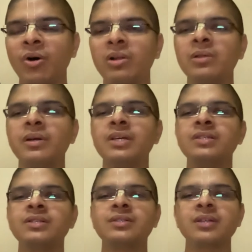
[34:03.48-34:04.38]
although he
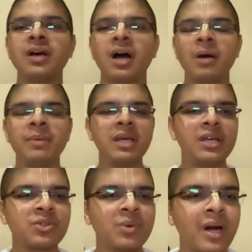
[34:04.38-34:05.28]
is
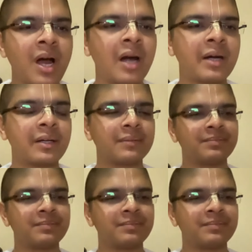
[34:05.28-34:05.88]
Abhigya Swarat.